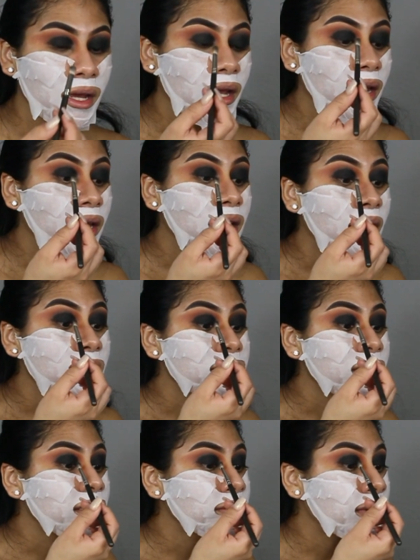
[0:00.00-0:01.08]
And I
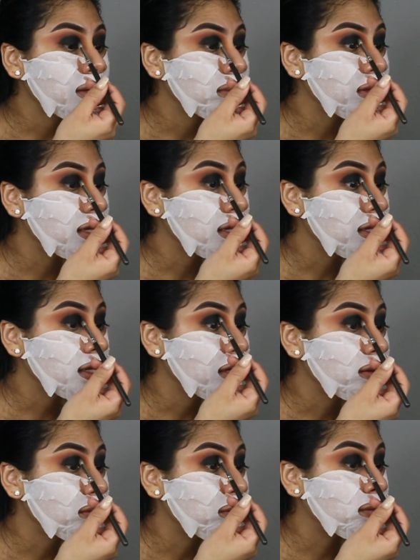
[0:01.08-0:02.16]
start off by
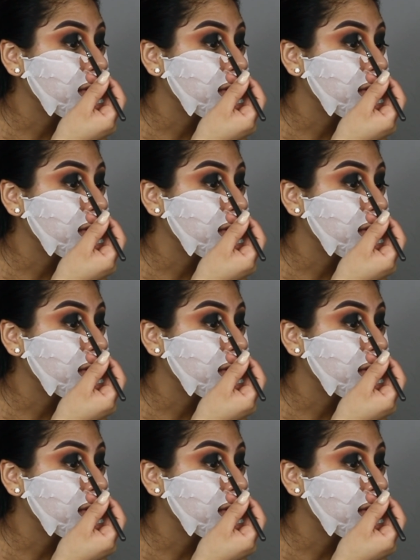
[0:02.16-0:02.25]
blending